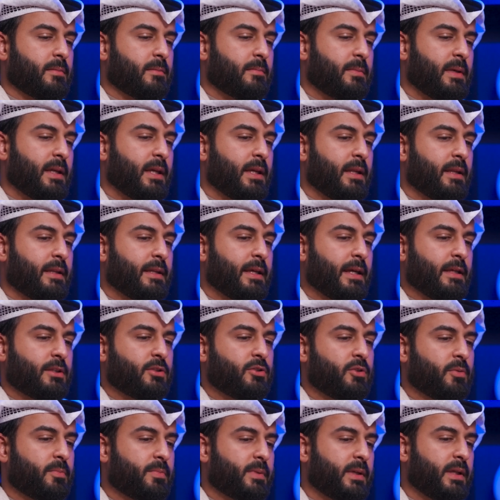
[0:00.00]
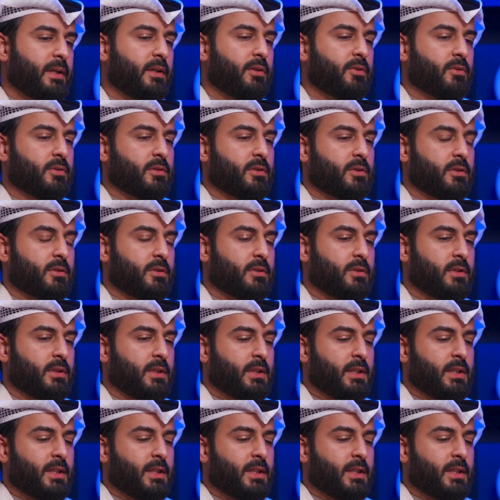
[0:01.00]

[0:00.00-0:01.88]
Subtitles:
mean that you bring your